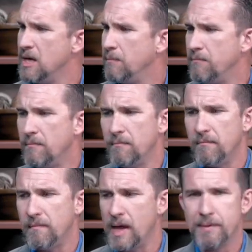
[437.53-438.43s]

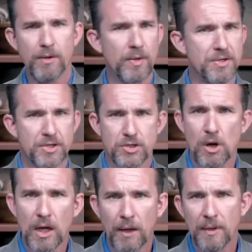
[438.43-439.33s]
M- maybe you were
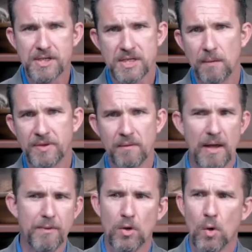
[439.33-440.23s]
struggling with something.
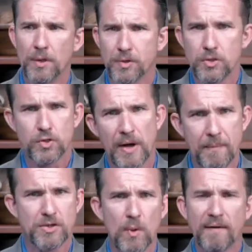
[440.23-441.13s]
Maybe you're going through
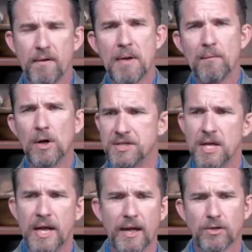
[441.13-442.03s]
treatments, or whatever it may was.
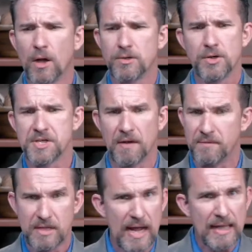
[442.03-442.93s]
And you thought to yourself,
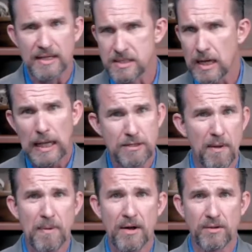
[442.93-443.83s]
death has got to
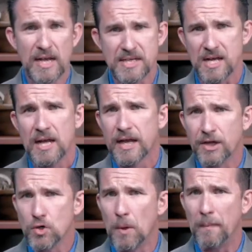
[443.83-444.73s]
be better than this.
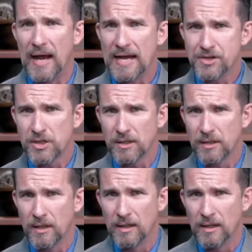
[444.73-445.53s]
Can you imagine